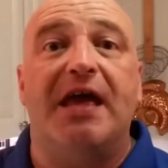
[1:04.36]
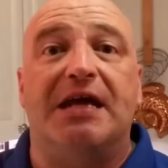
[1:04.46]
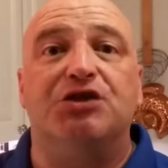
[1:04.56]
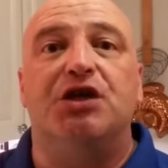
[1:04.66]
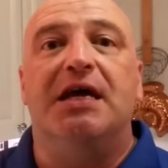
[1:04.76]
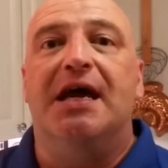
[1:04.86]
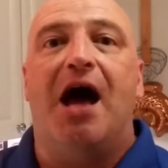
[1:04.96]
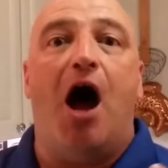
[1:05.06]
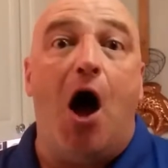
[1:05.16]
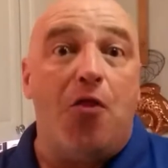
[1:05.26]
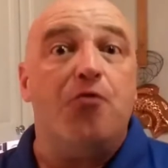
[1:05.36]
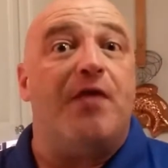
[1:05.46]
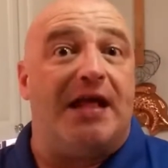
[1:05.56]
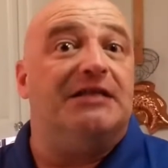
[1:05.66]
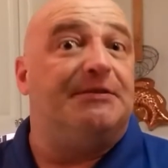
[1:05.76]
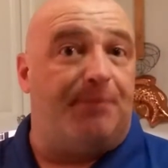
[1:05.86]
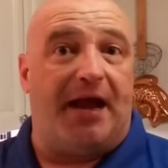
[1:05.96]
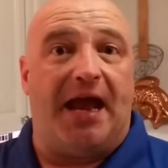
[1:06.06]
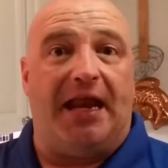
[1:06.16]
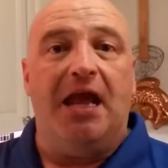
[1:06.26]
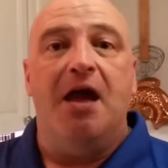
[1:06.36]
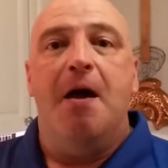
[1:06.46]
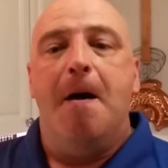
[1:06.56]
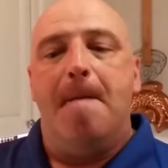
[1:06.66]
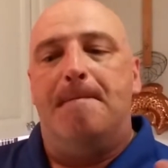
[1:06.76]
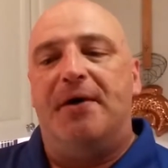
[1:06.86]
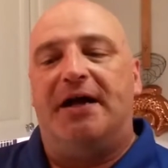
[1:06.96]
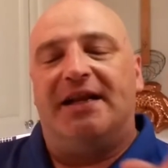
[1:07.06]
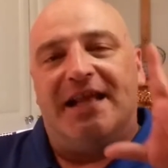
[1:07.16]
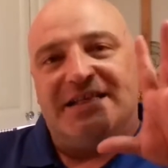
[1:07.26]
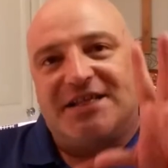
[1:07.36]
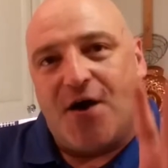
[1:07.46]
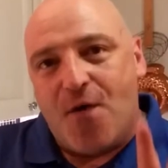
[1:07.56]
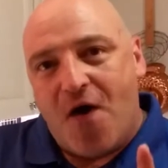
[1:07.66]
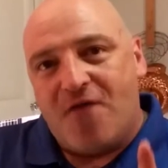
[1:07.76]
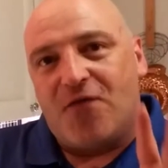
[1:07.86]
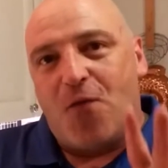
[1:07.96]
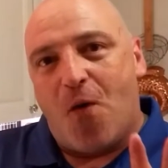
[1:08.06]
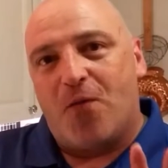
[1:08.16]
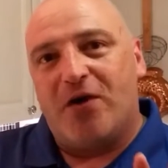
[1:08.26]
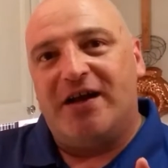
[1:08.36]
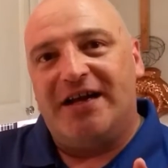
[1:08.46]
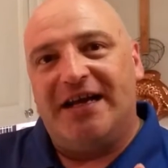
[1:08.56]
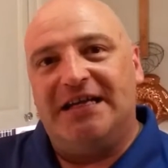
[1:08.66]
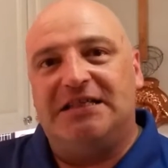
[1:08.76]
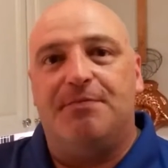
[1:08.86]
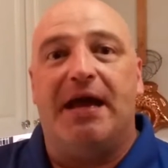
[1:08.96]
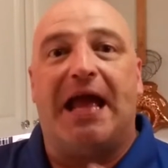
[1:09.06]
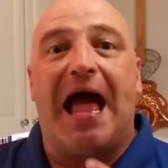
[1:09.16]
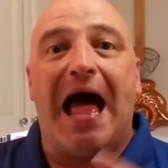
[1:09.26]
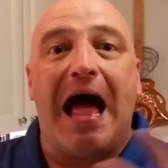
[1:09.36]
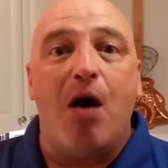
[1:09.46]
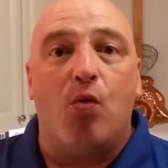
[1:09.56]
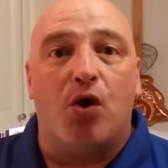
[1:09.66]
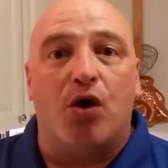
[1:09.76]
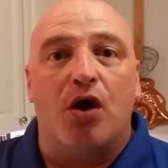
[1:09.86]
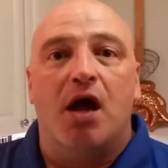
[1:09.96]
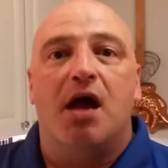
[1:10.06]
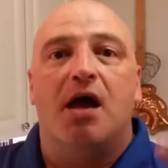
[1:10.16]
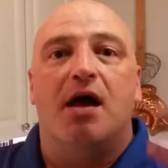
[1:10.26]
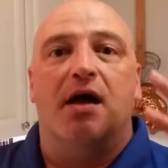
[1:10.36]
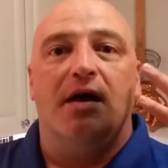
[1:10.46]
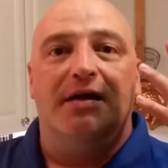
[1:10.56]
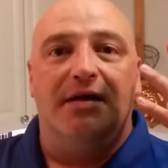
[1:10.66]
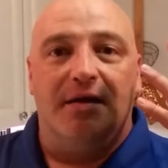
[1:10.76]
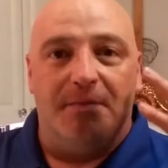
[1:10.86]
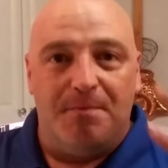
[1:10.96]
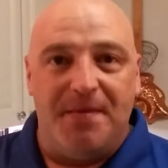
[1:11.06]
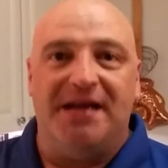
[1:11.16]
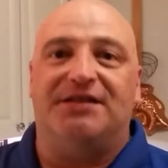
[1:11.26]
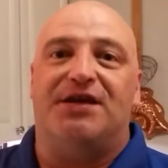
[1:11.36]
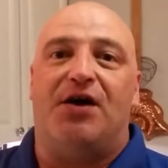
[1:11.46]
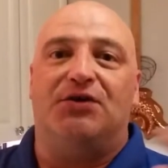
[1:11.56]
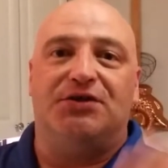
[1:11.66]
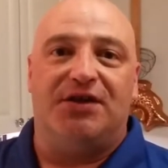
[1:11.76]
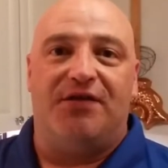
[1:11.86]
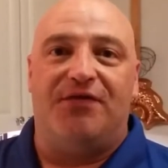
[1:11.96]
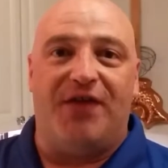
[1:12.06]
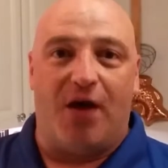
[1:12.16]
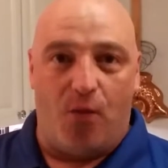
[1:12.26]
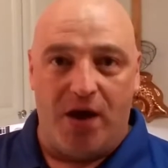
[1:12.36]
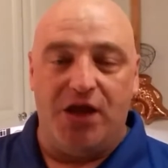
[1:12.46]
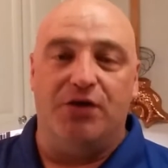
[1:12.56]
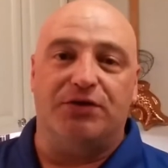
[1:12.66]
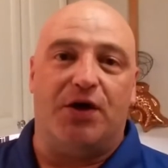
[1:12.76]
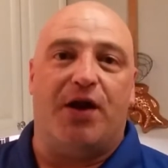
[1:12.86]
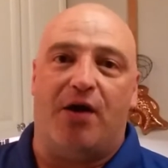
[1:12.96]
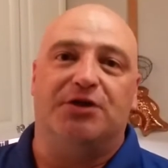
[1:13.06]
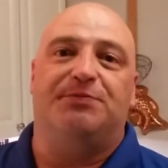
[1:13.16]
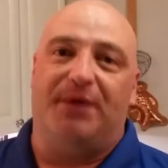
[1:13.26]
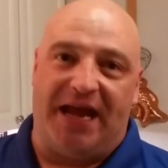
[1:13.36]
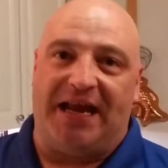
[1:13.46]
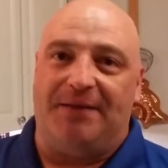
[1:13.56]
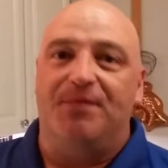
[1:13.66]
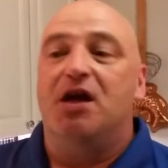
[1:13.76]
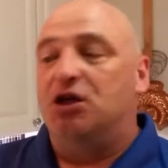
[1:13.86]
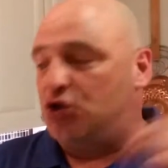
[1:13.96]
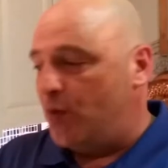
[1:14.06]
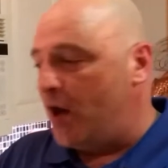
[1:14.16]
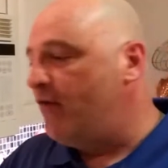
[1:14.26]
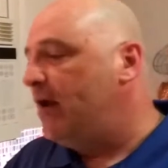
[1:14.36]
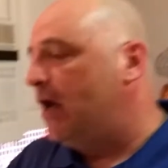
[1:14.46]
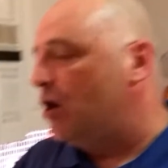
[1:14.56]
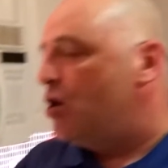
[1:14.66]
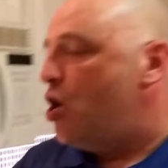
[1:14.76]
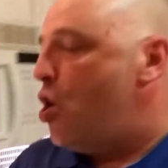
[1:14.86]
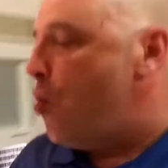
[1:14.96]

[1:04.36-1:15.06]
things other than spaghetti. But let's go over what we're going to need to make our meat sauce that we use on our spaghetti. So right over here,